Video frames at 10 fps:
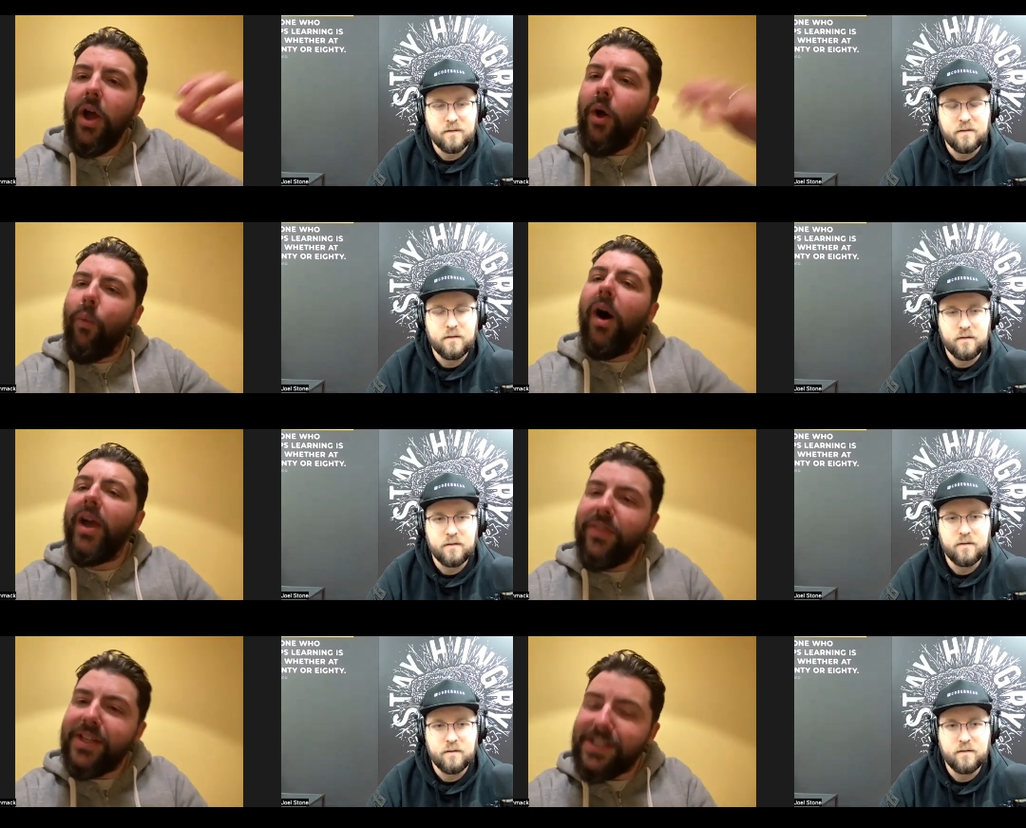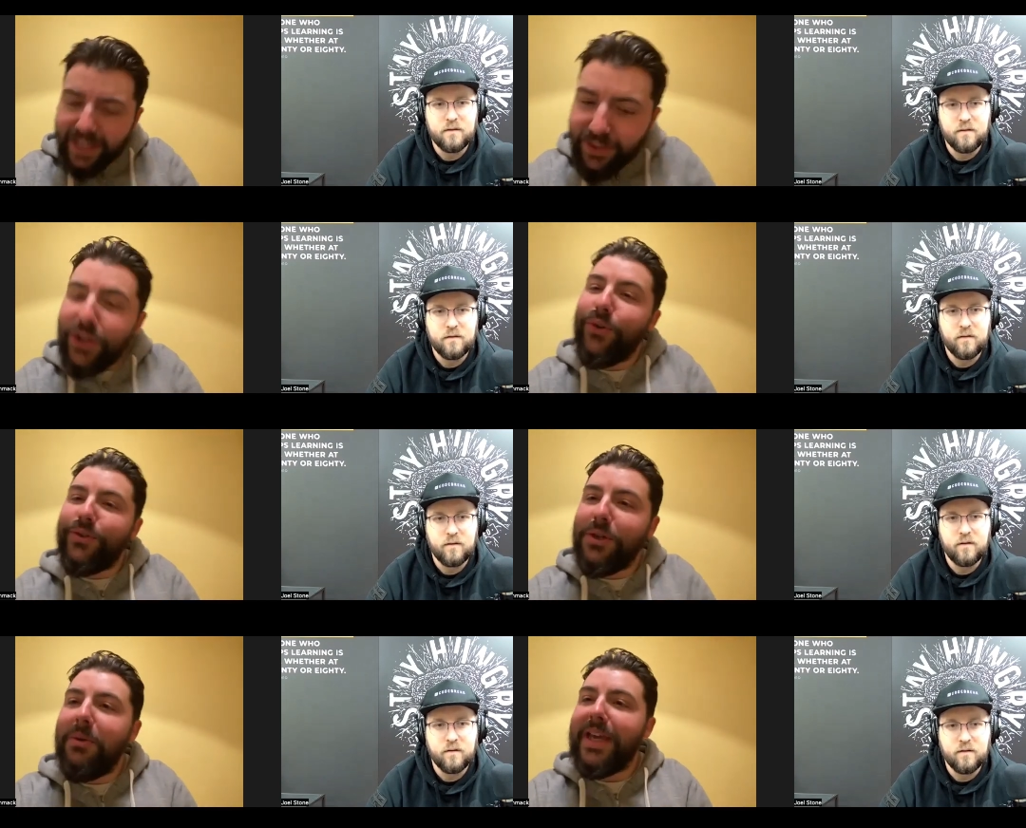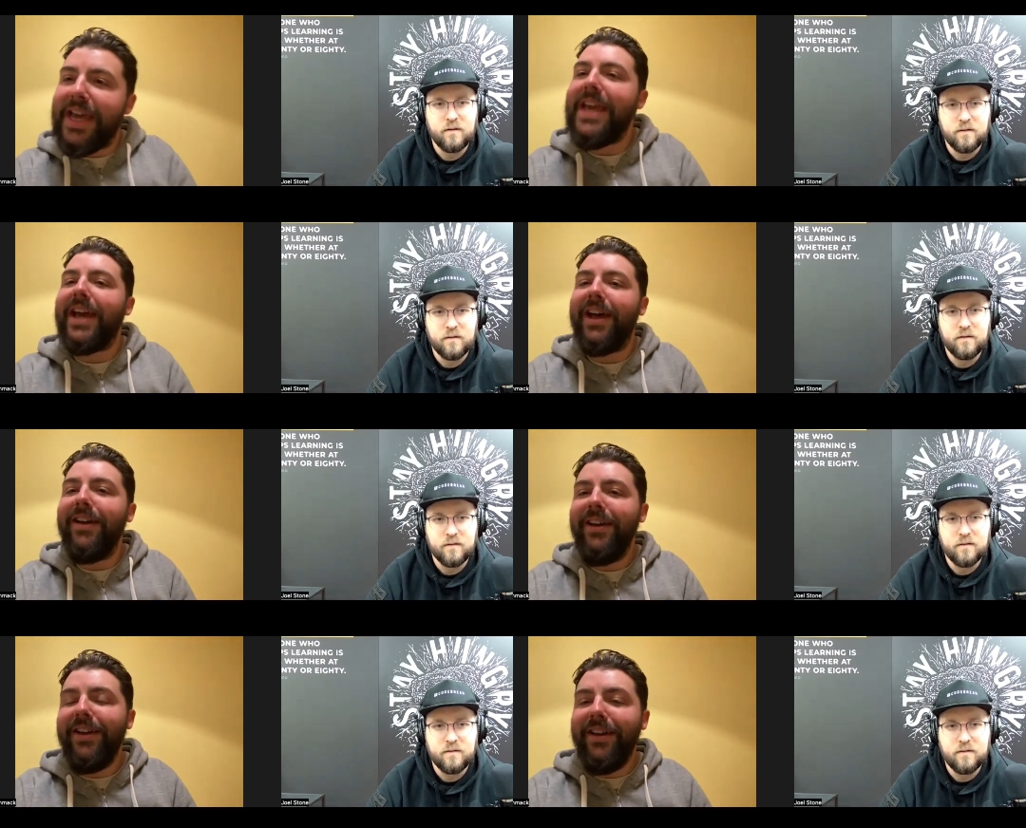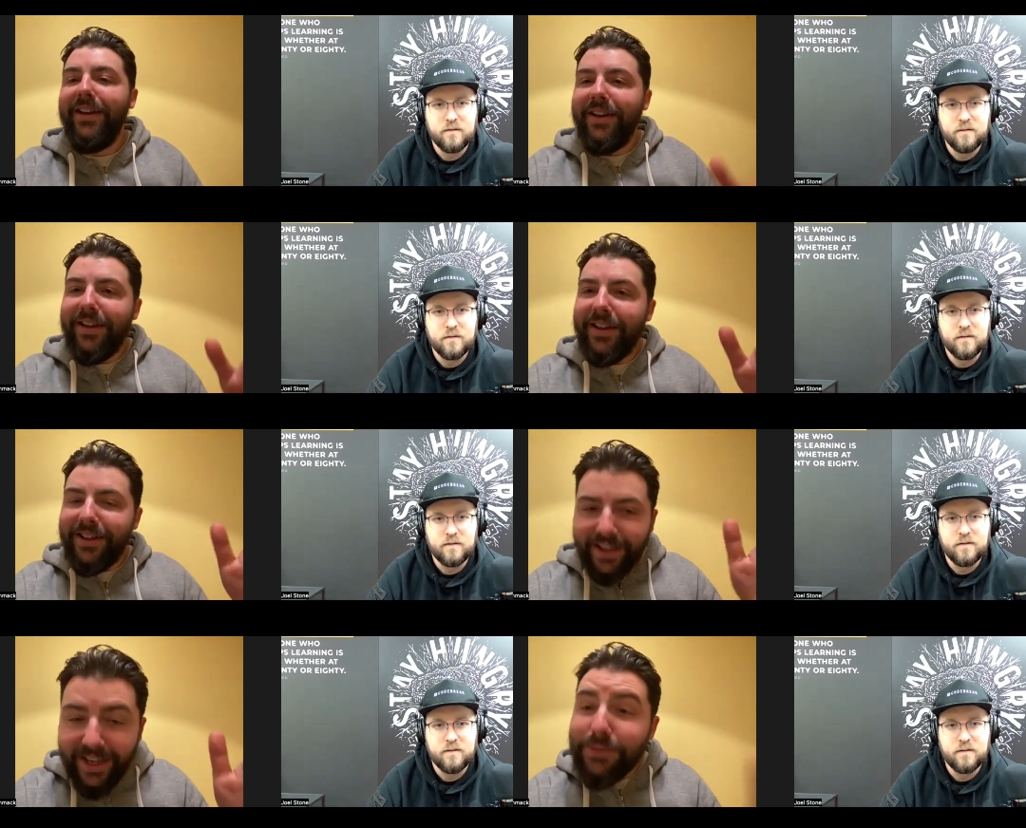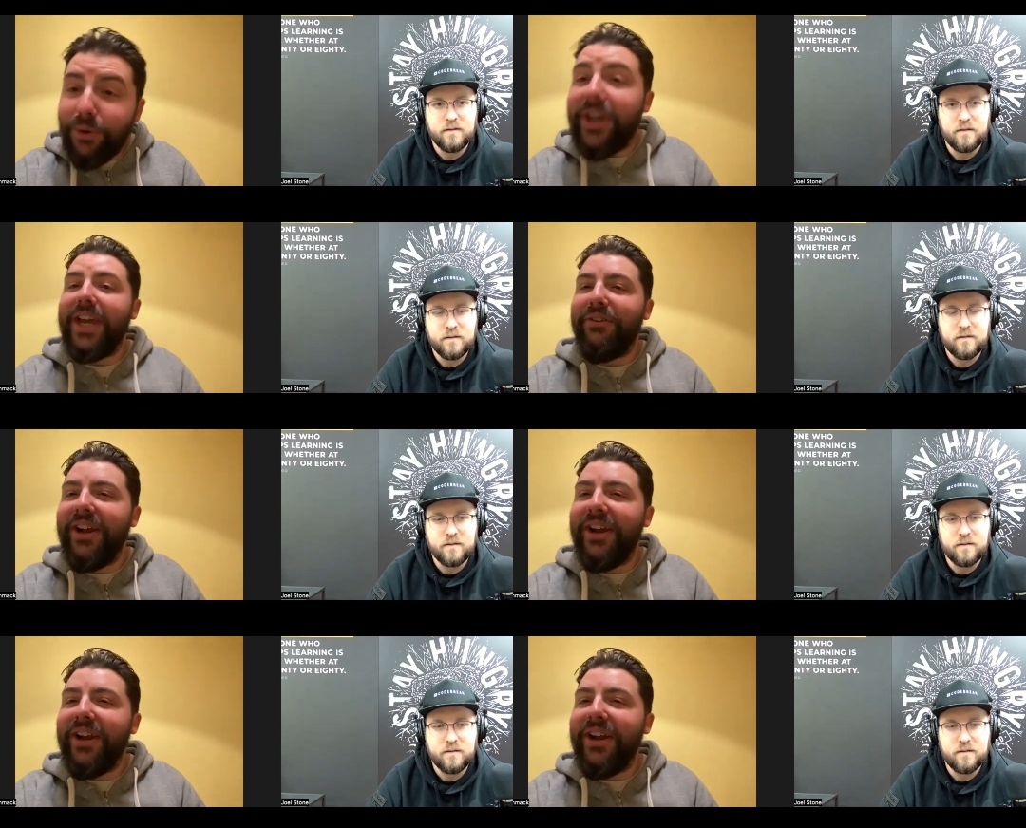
Speaker 1: Why? This thing that you're doing here is working